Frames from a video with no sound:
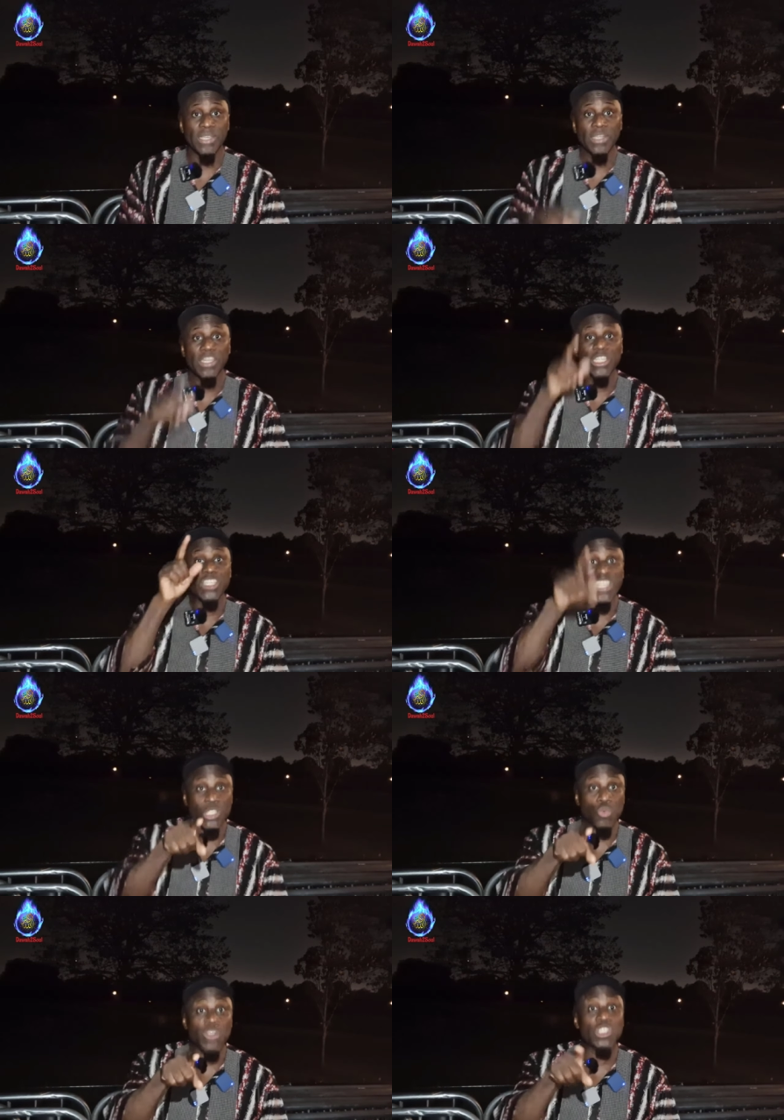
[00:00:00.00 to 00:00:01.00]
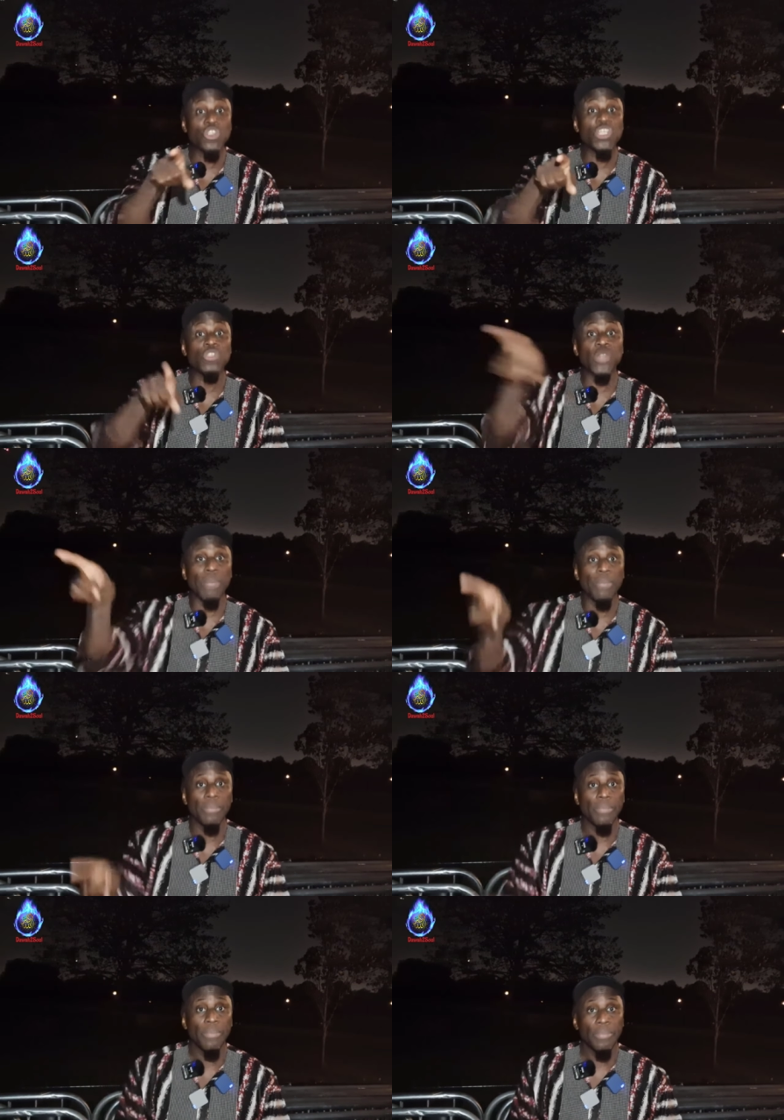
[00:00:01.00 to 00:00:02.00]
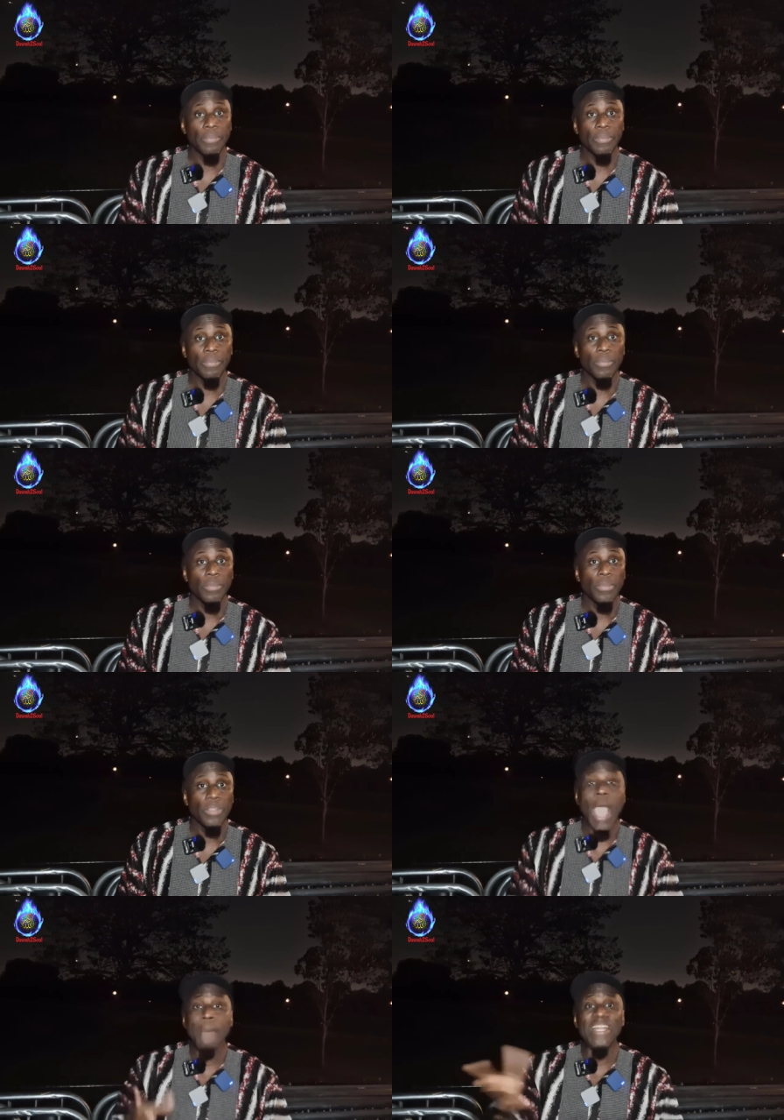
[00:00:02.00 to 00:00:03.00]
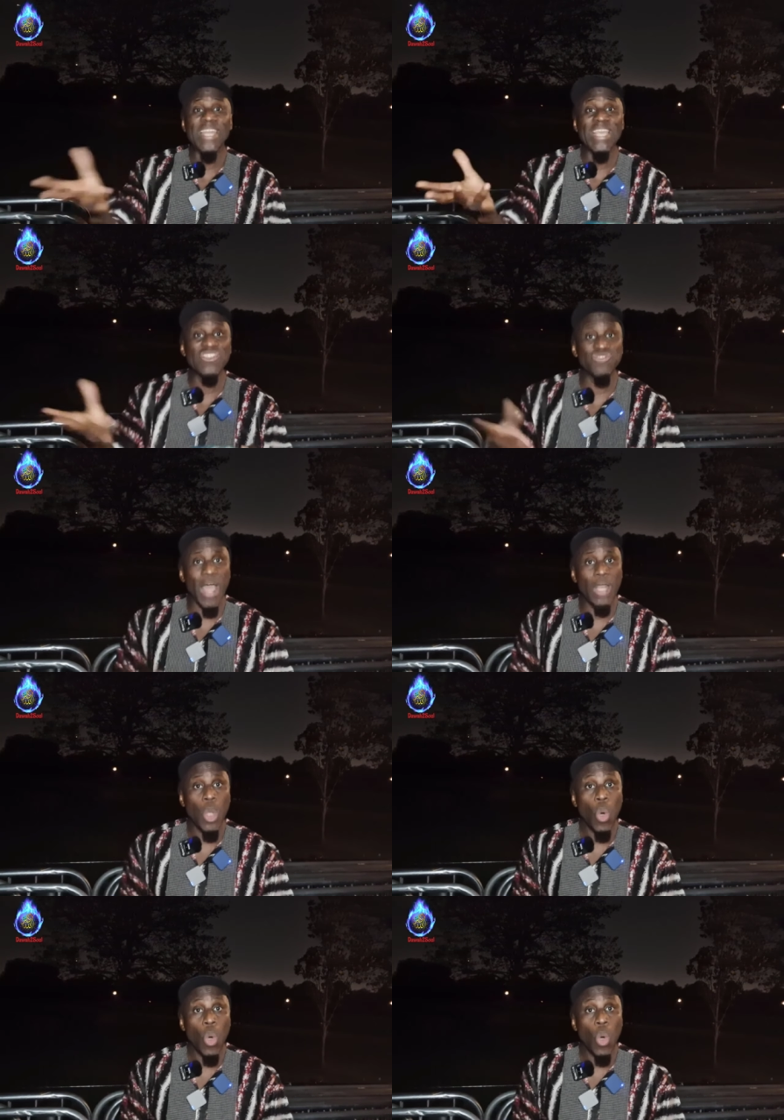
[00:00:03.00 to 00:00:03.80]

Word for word: This, this is what Jesus said to them. Ya Bani Israel,